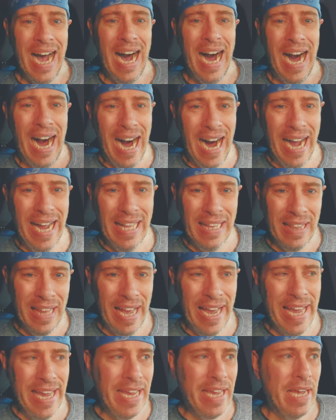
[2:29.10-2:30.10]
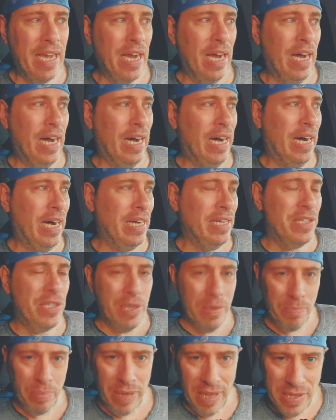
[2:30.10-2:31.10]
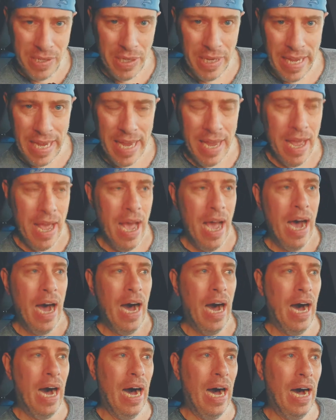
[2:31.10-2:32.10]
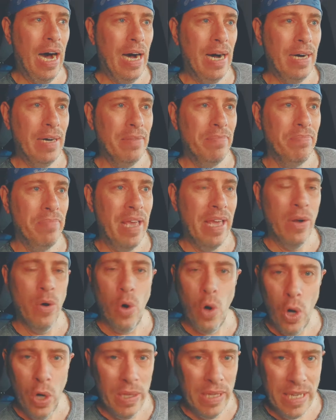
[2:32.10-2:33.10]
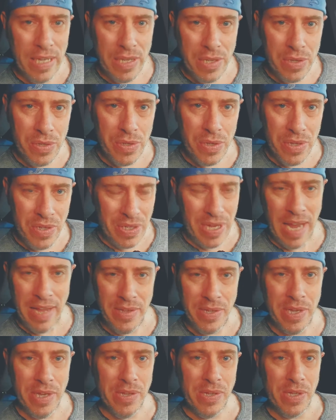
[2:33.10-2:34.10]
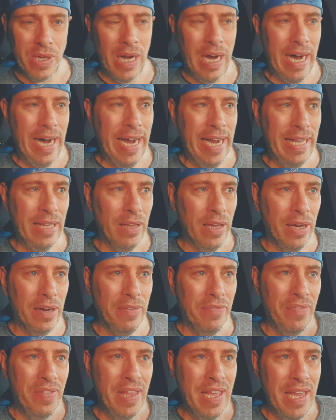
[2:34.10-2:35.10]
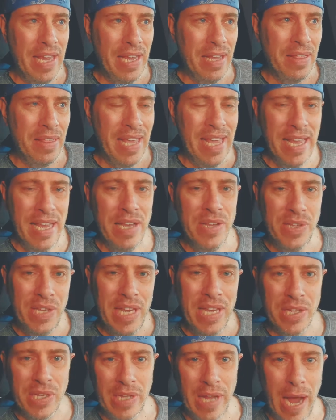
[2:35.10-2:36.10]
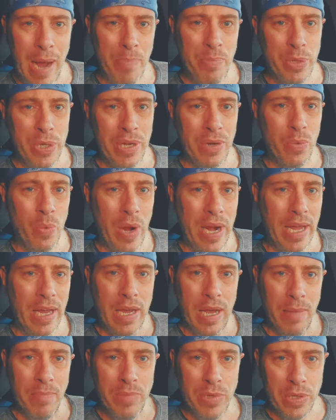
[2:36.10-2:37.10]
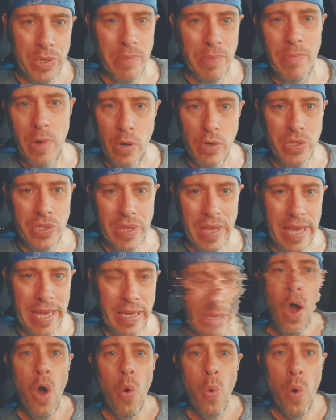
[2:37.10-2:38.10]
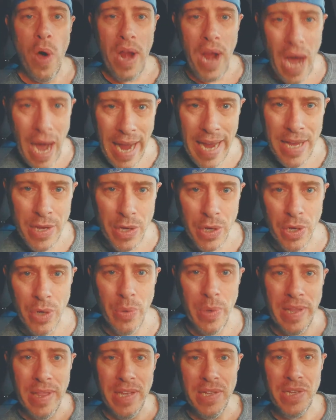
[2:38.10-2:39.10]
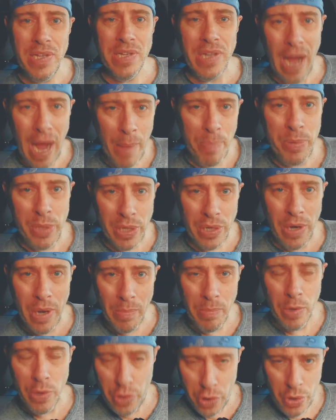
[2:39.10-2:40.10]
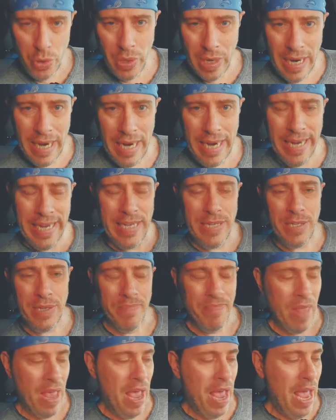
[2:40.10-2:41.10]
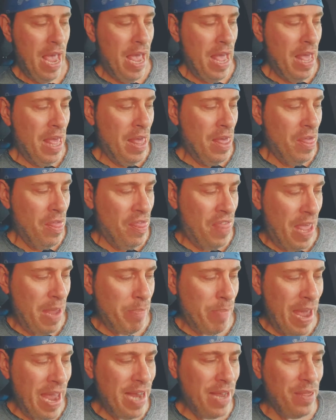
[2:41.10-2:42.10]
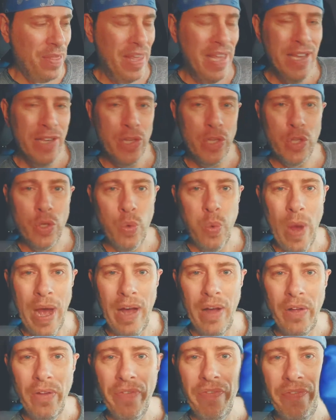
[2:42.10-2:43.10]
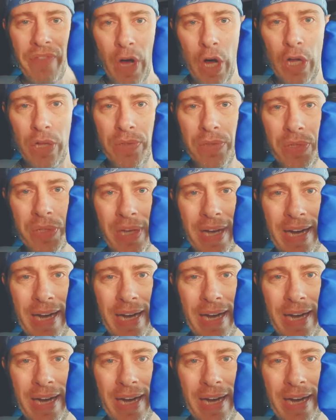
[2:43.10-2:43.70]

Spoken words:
I like simplicity. In all its senses. I love the easiest option when it comes to most things. What I do, and this is option number 2, guys, they make these 12 volt,